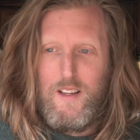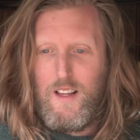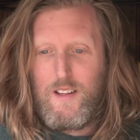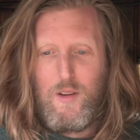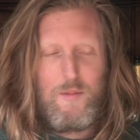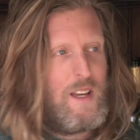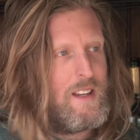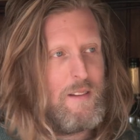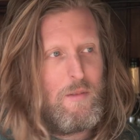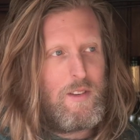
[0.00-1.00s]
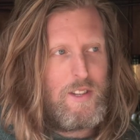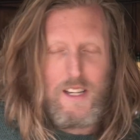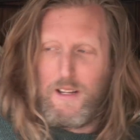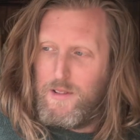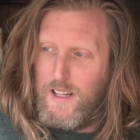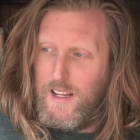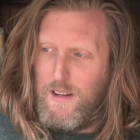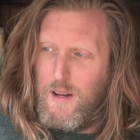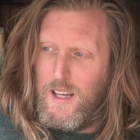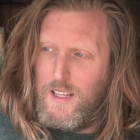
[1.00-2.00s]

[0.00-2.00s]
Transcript: Like Tom said, he didn't want to shake anyone's hand anyway.